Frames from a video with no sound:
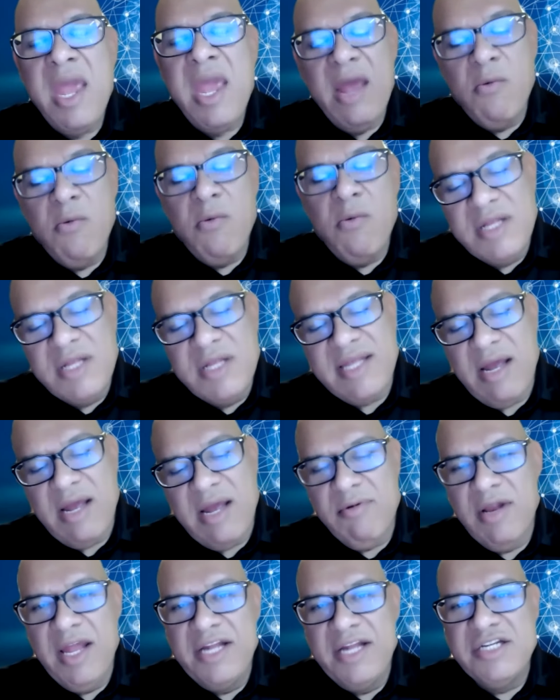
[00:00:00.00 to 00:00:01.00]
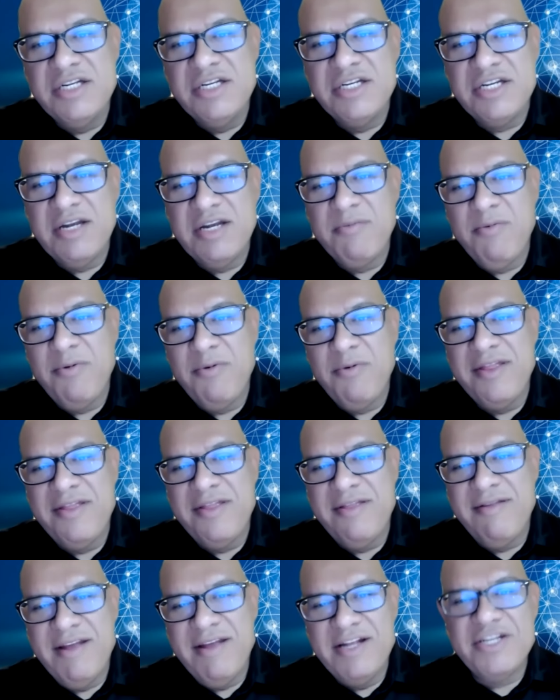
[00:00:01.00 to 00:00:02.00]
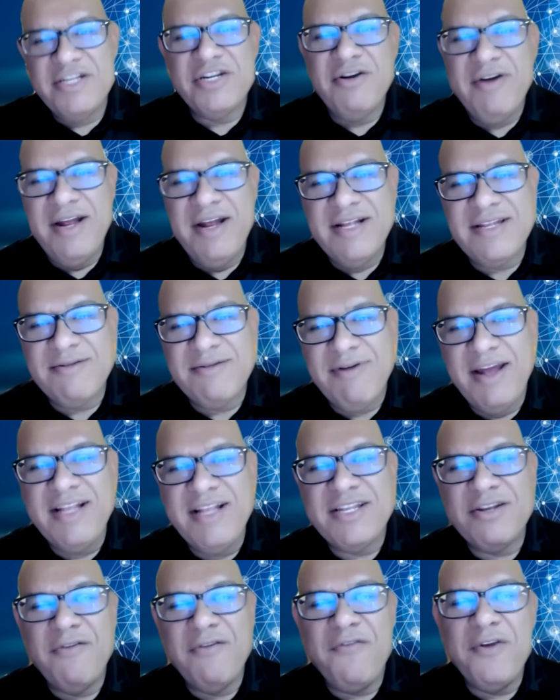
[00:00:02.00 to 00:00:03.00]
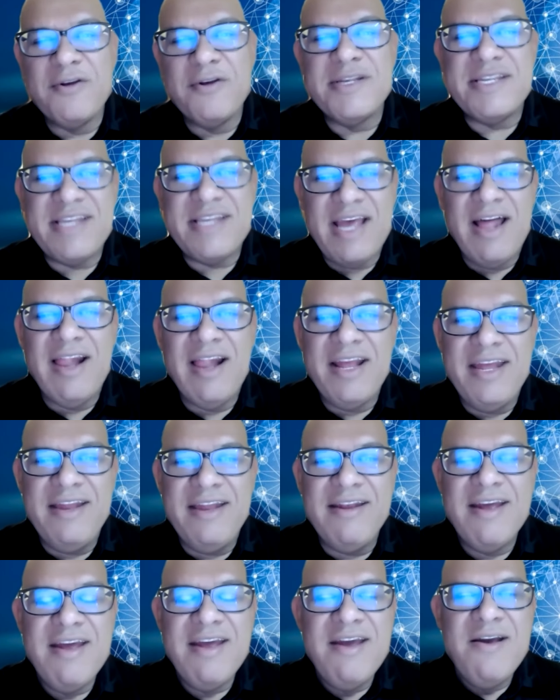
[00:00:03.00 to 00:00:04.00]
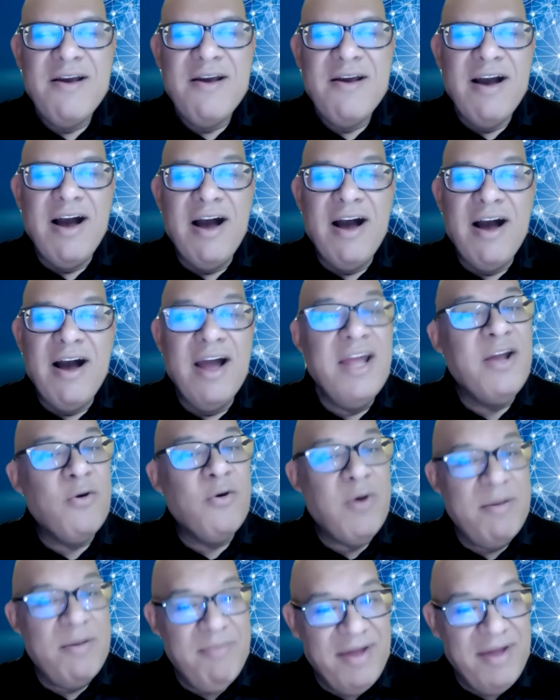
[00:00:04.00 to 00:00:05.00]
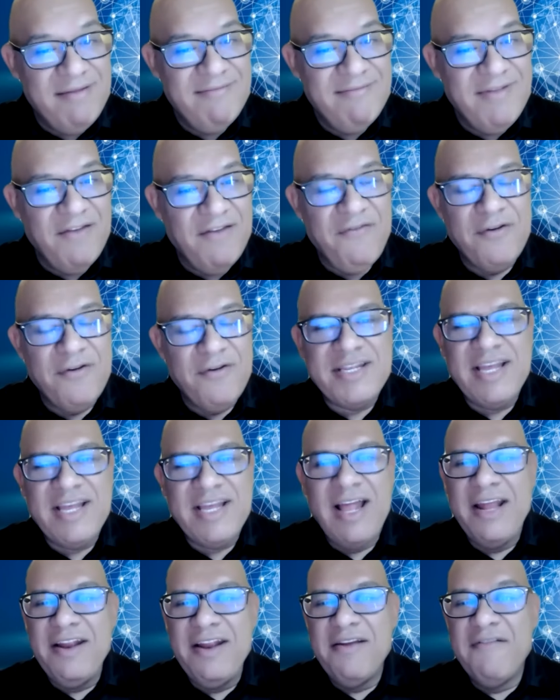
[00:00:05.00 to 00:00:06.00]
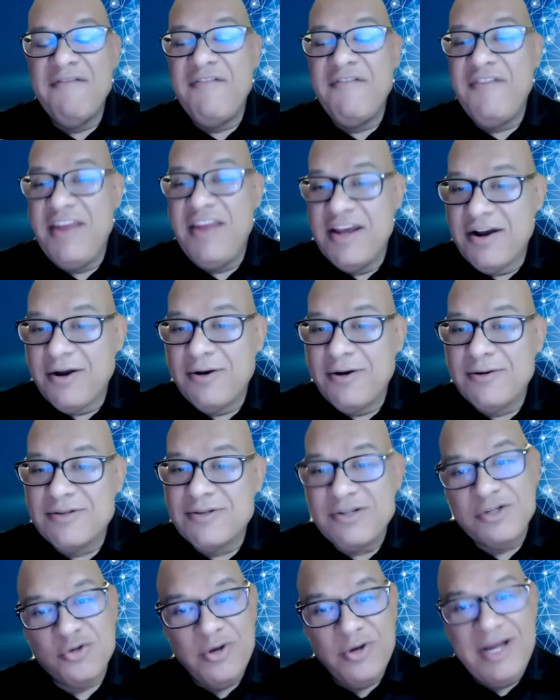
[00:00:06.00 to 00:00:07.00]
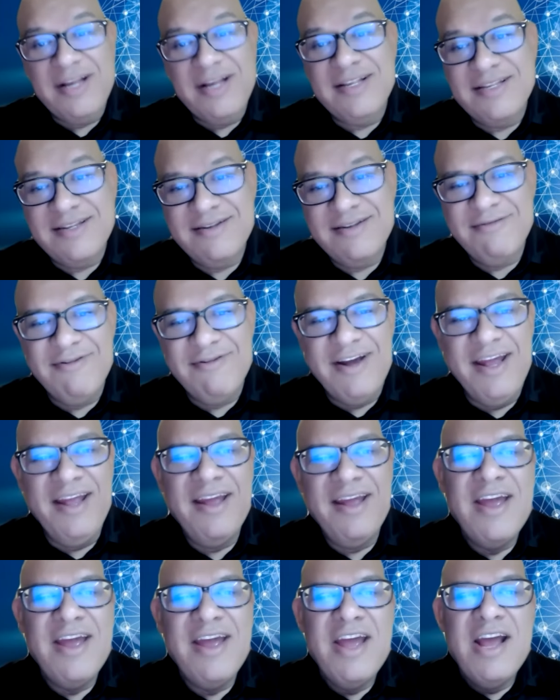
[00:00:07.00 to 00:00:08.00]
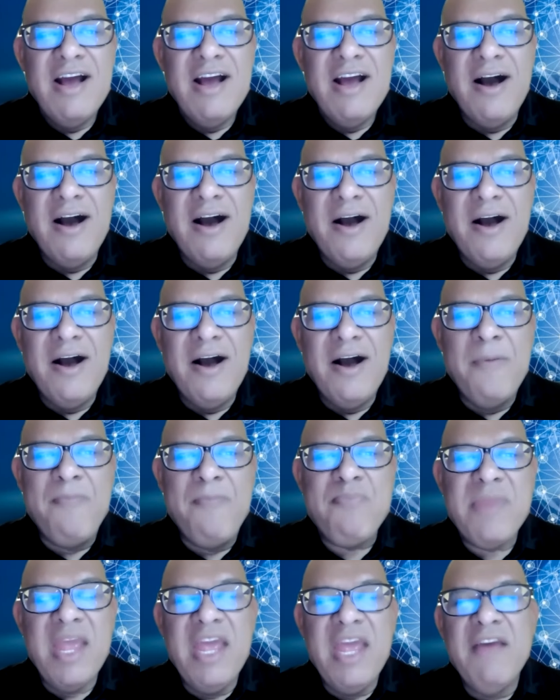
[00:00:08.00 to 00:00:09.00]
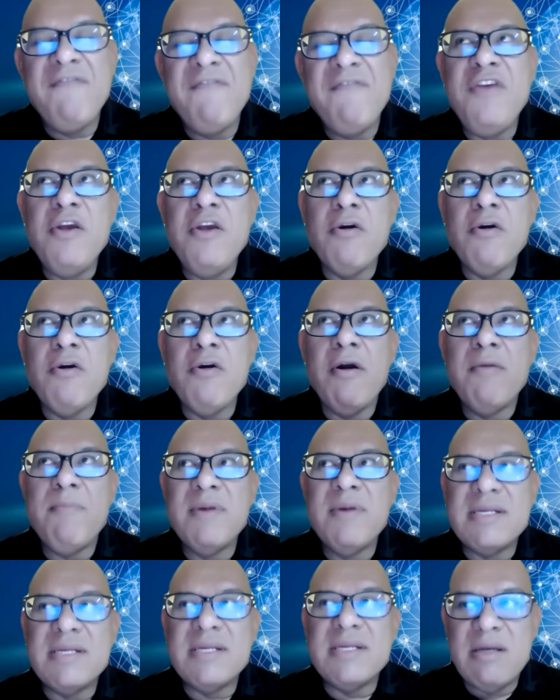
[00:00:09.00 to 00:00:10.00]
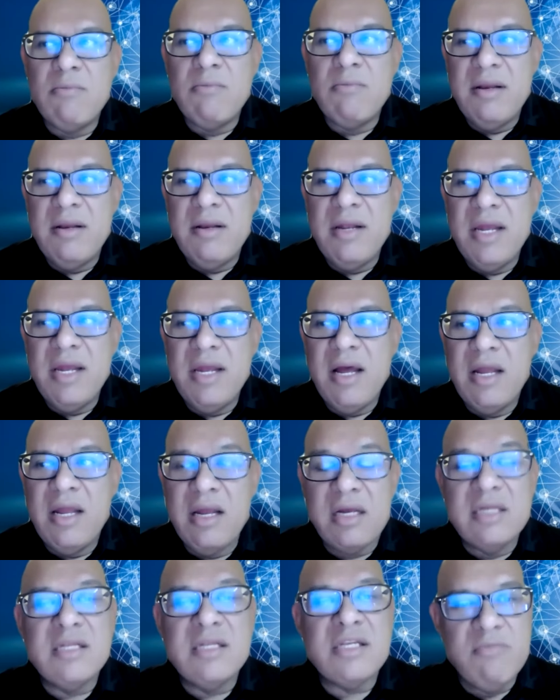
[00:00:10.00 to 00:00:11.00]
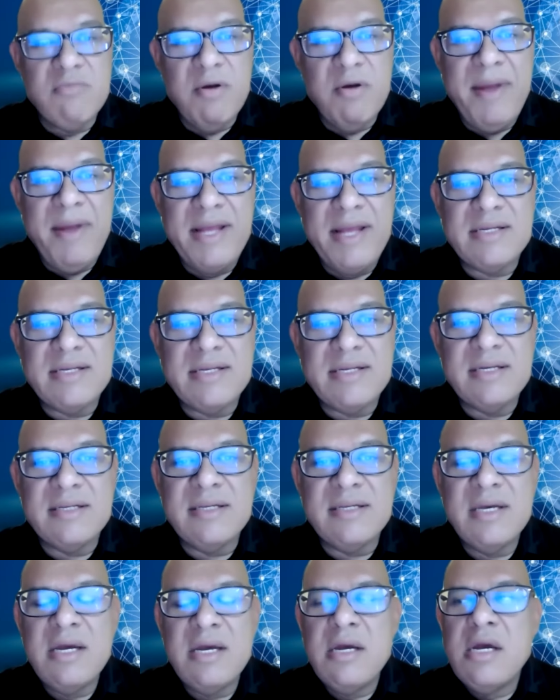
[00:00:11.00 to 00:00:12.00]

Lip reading: And what's that relationship with insurance, right? So if you're selling equipment, if you're selling vehicles or trucks, right? If you're someone on a consumer basis,